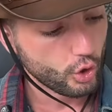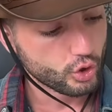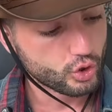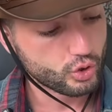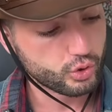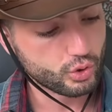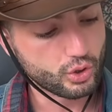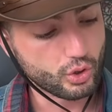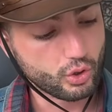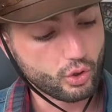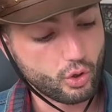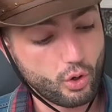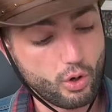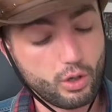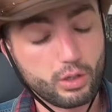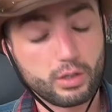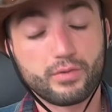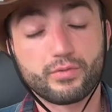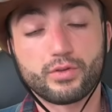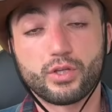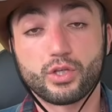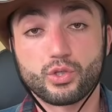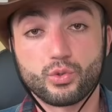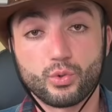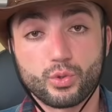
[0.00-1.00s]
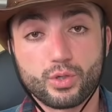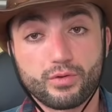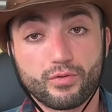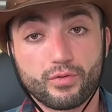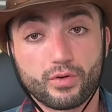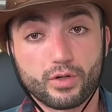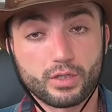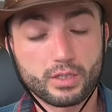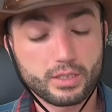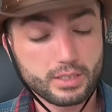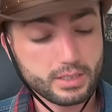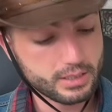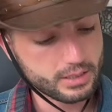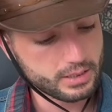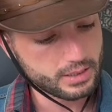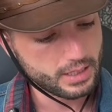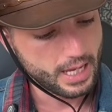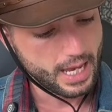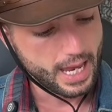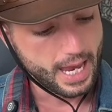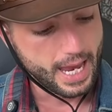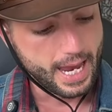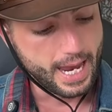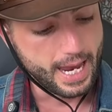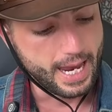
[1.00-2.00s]
to the call of the universe.
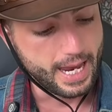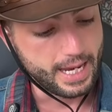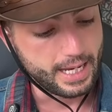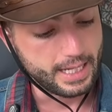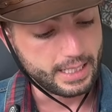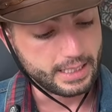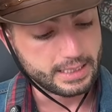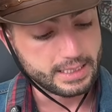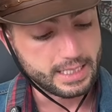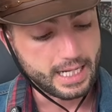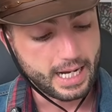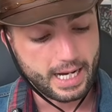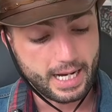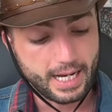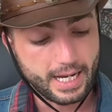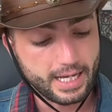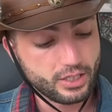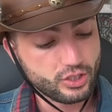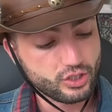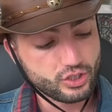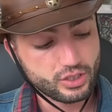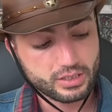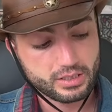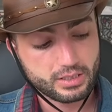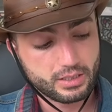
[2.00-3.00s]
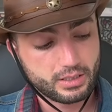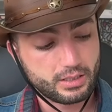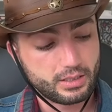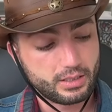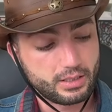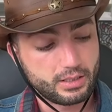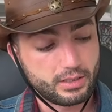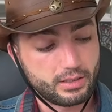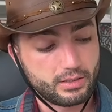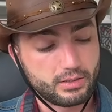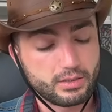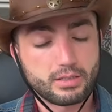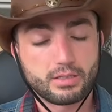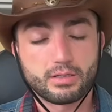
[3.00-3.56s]
And I ain't just a